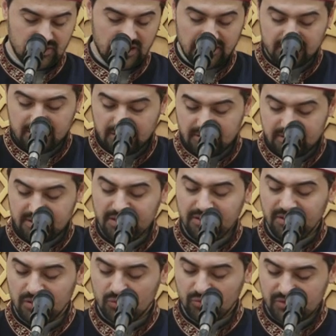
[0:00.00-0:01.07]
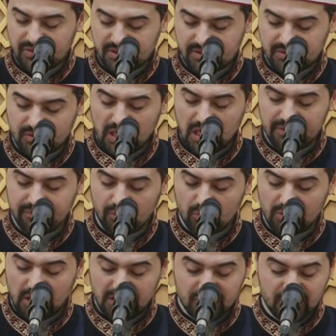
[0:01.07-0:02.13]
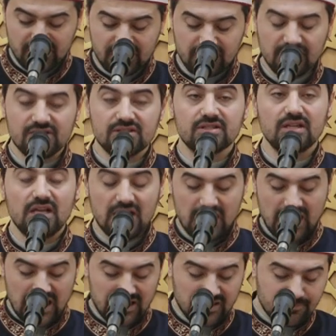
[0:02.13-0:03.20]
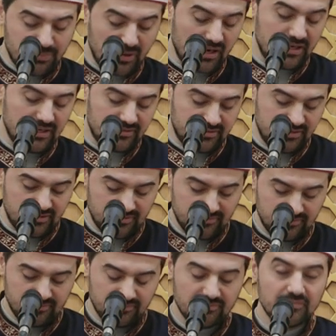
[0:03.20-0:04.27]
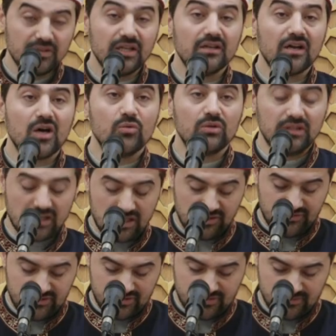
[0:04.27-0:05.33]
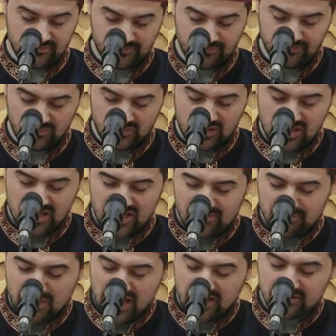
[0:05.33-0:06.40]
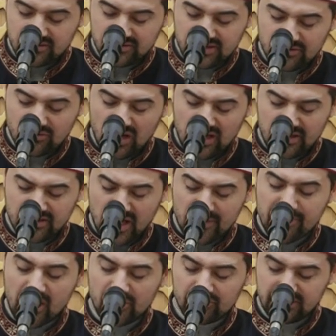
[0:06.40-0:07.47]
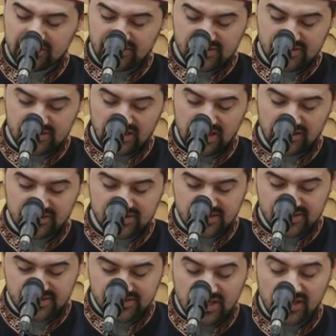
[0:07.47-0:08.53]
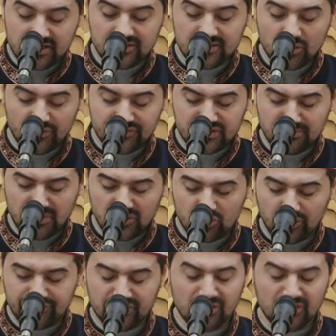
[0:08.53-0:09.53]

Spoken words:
and continue to strive for righteousness and piety in our lives. May the divine abundance and sincerity of the month of